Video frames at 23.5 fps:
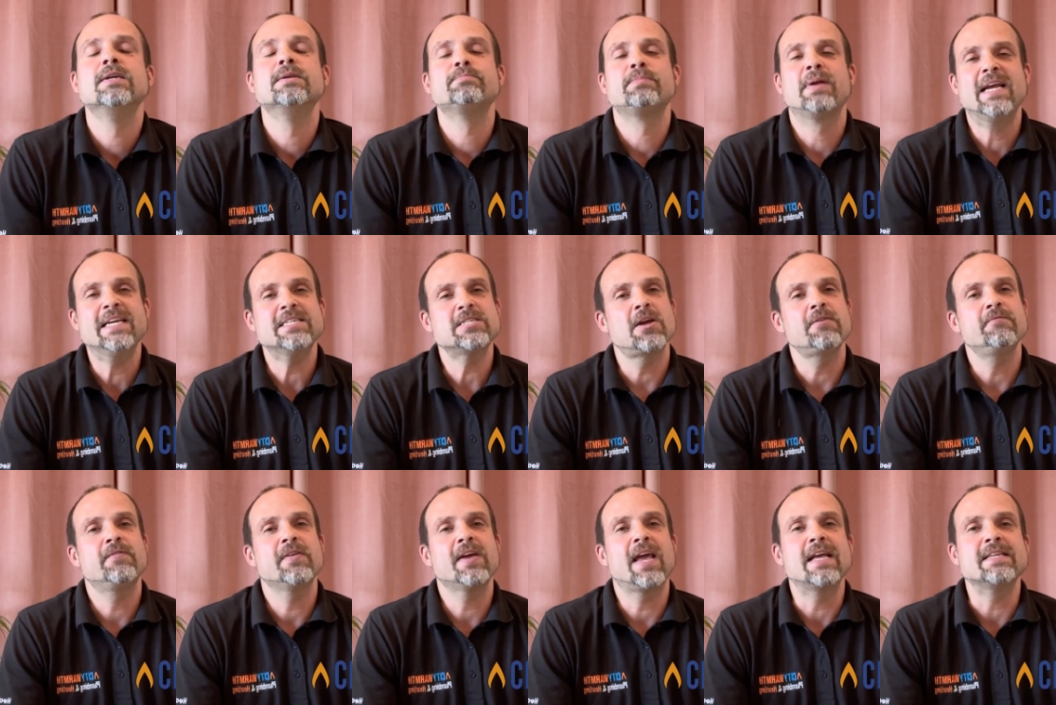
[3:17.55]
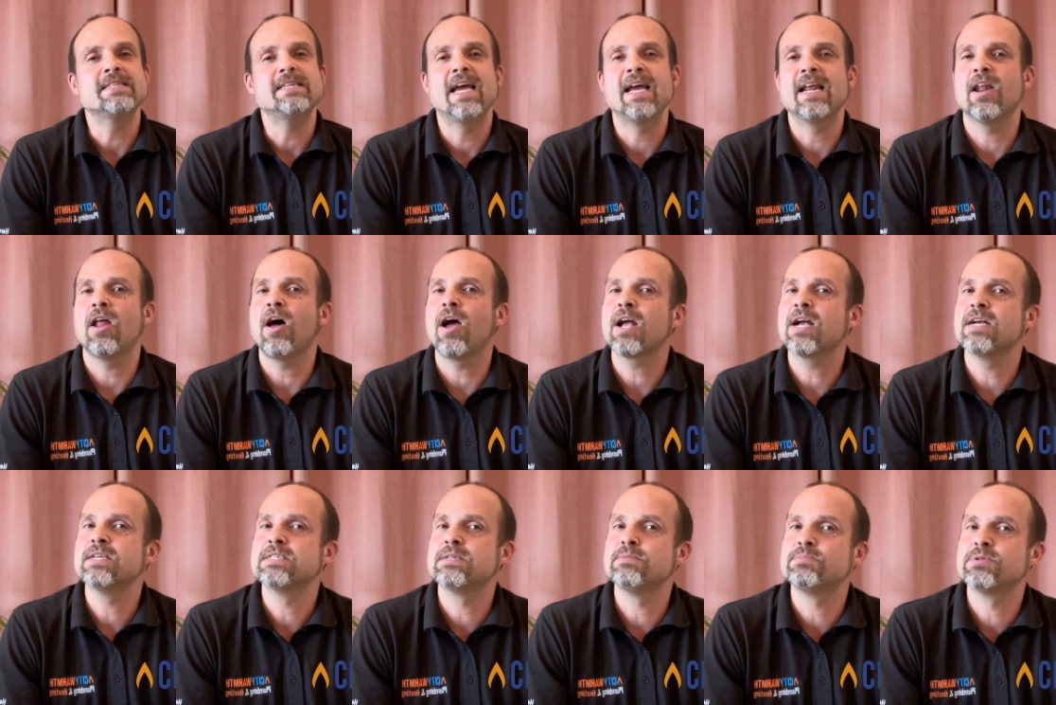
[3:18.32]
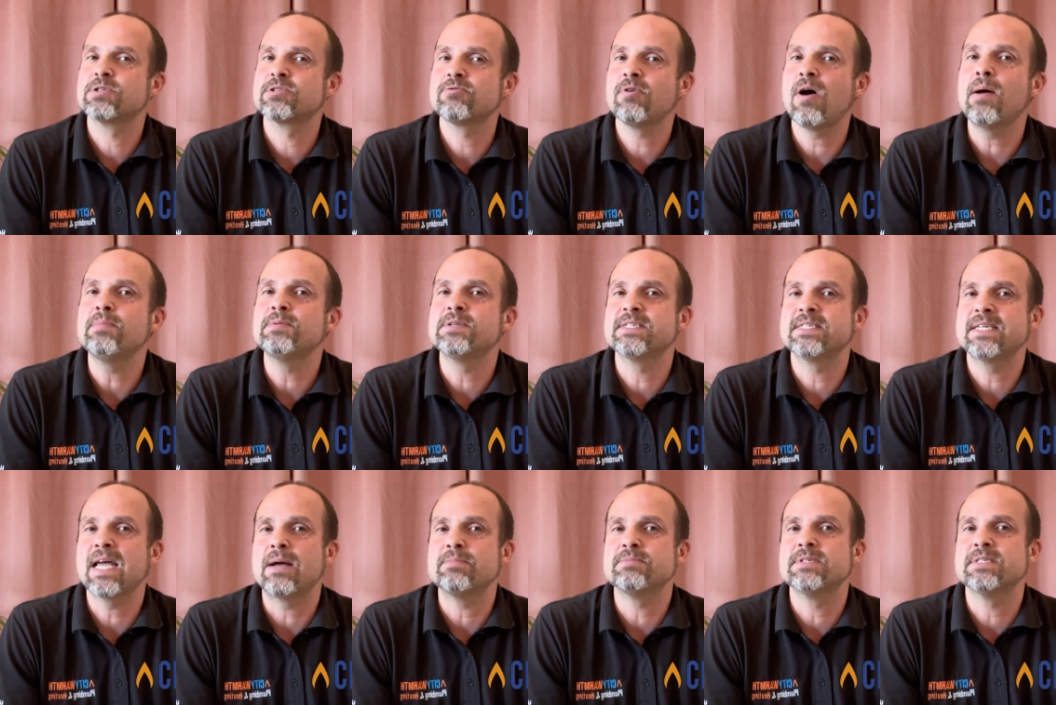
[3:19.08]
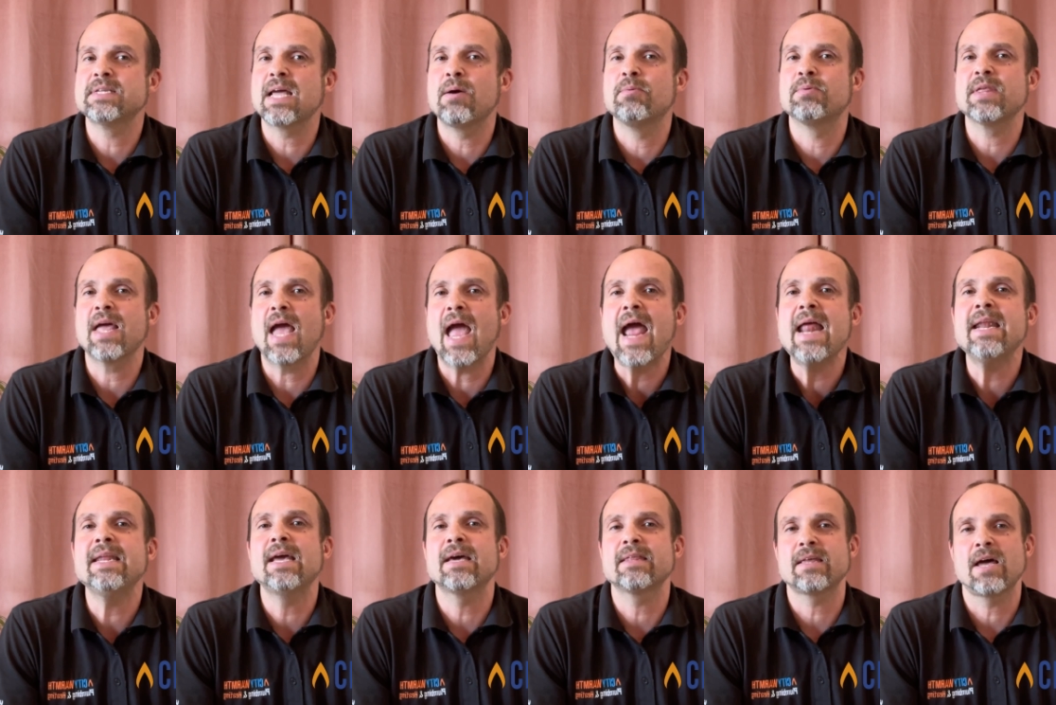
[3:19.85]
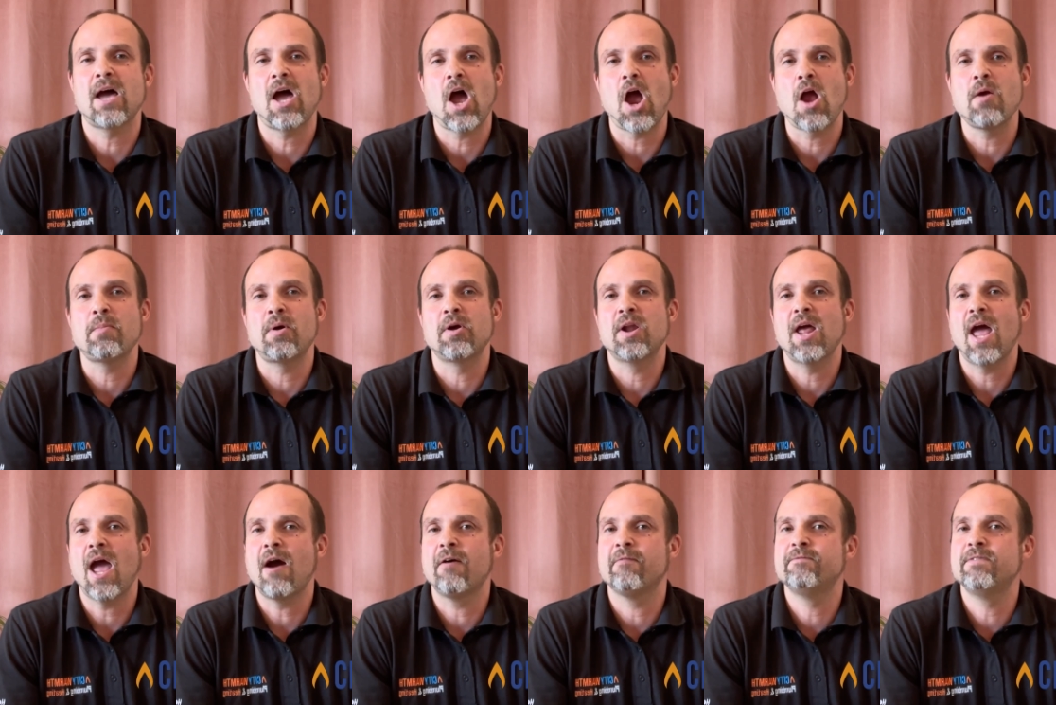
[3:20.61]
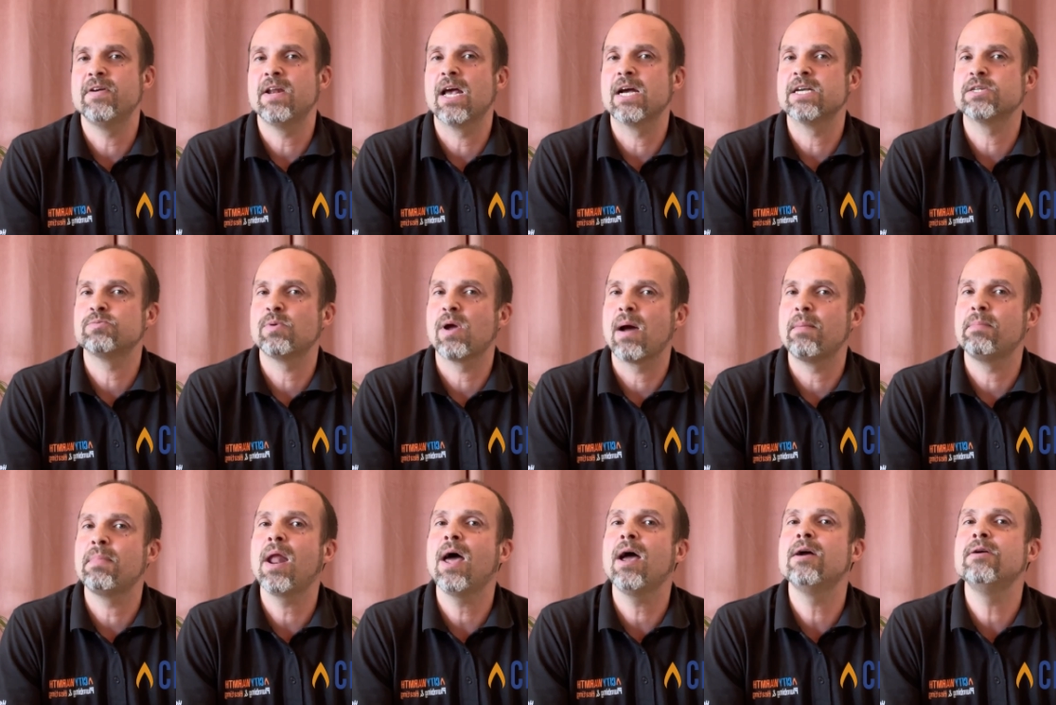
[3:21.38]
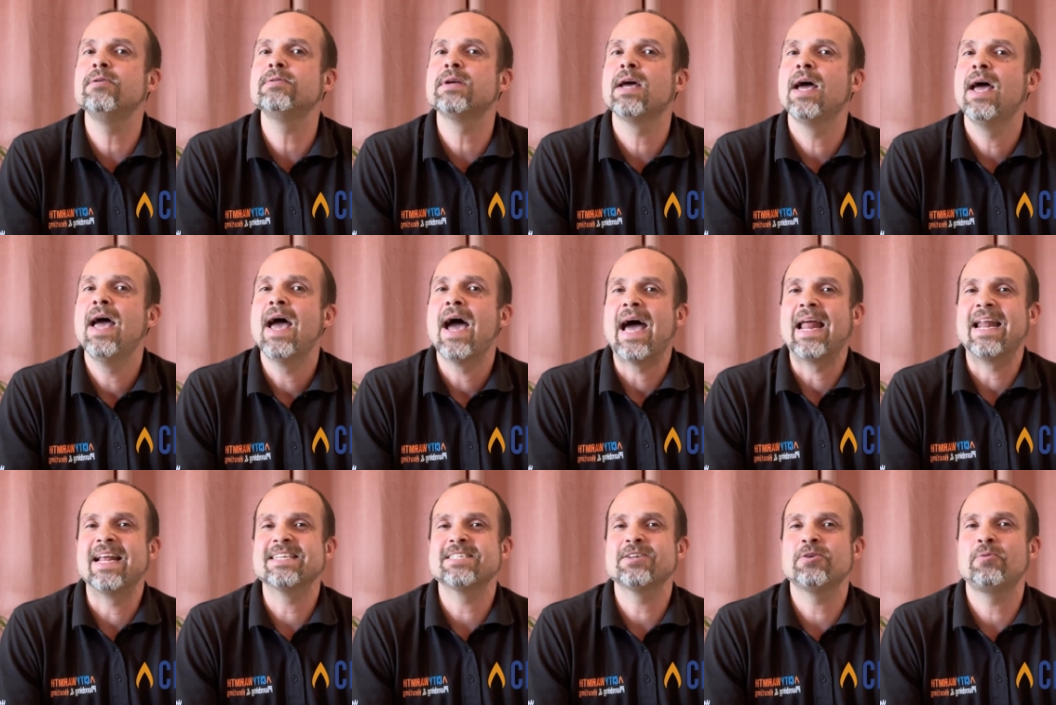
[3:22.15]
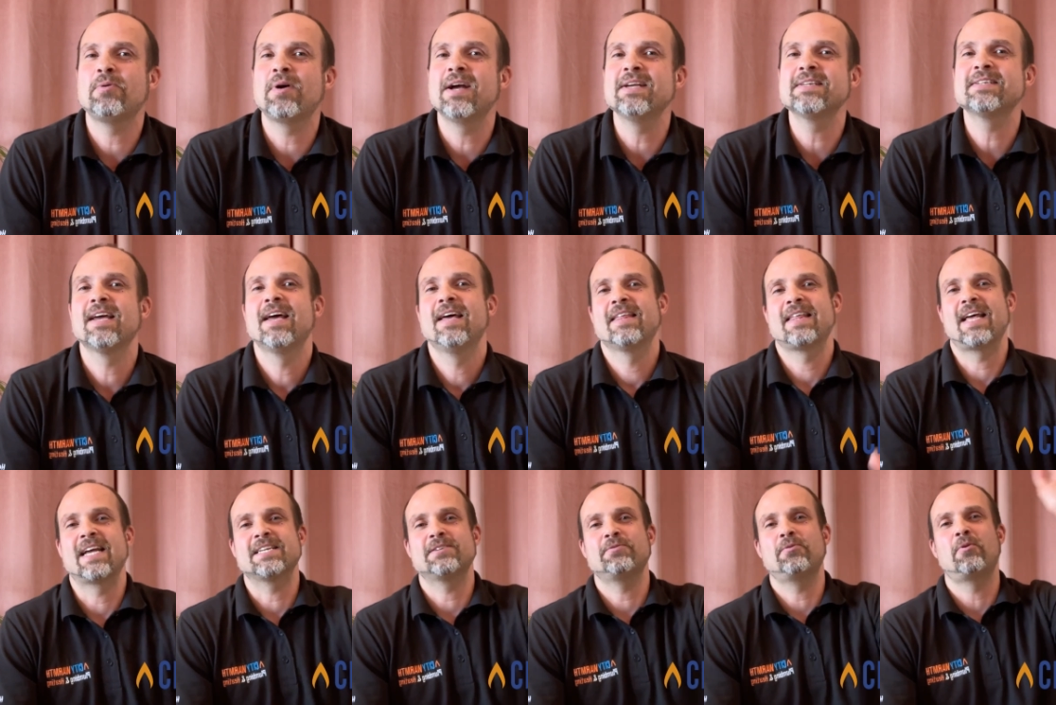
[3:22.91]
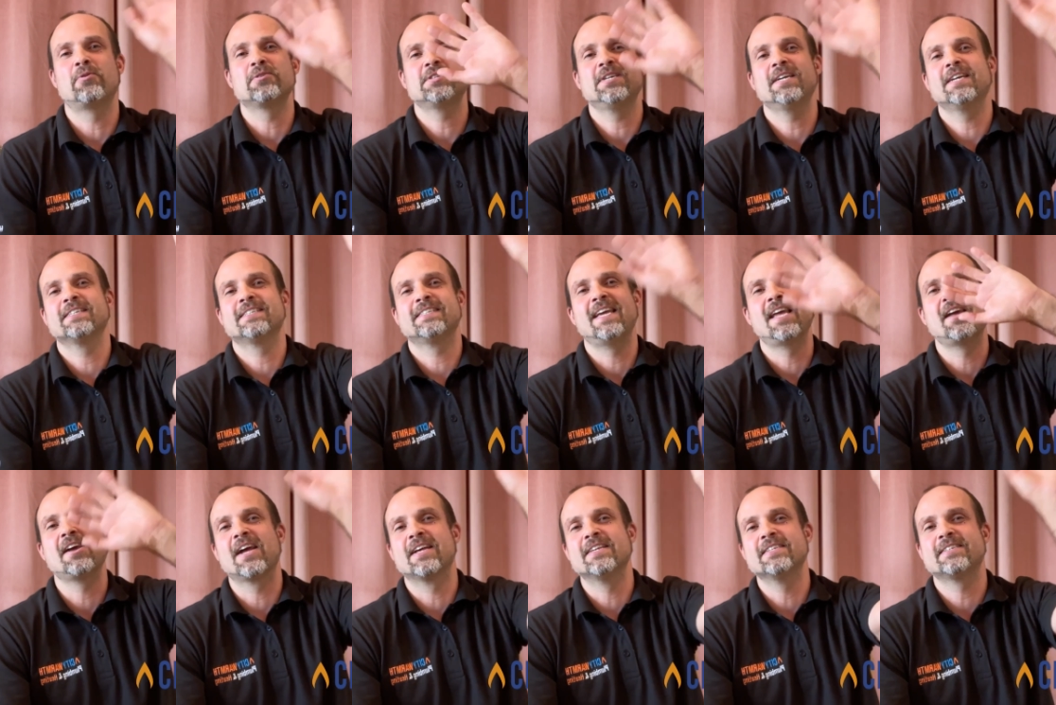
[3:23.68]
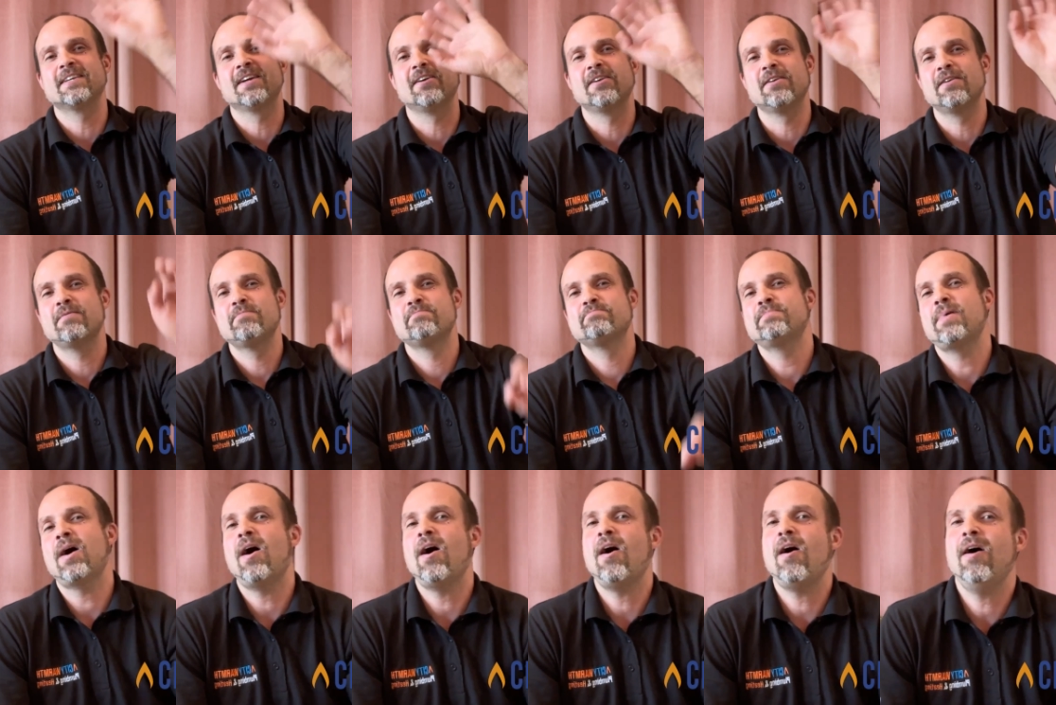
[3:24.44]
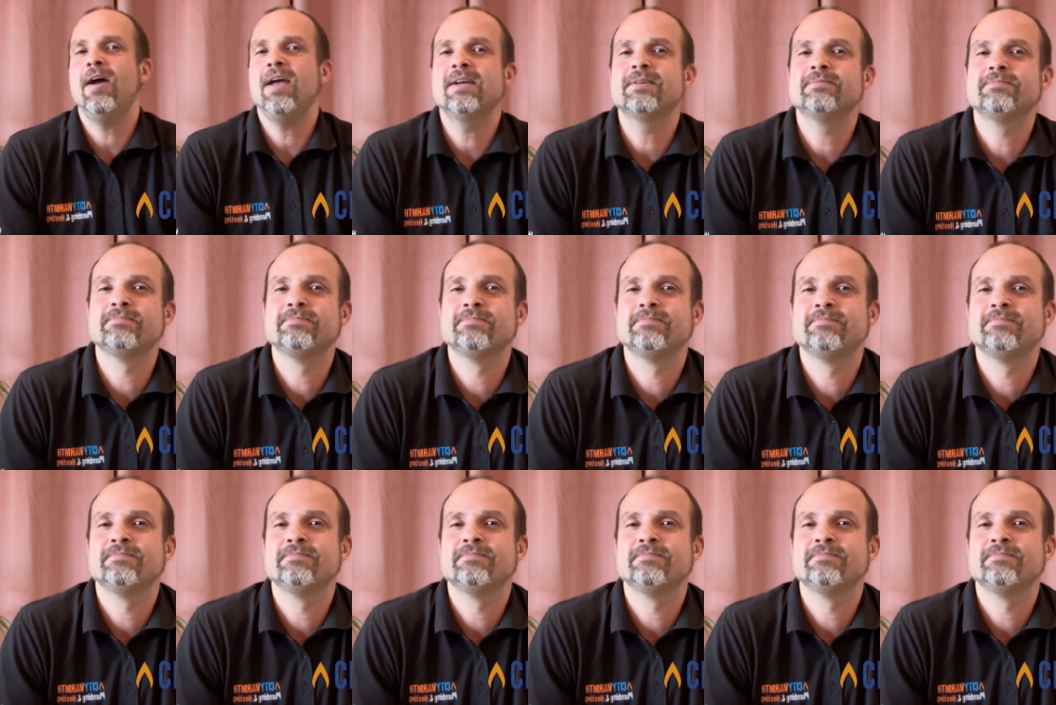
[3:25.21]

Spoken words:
Please don't forget to hit like and subscribe to stay up to date with any other homeowner help videos we upload. And as always, thanks for watching and see you again soon. Bye.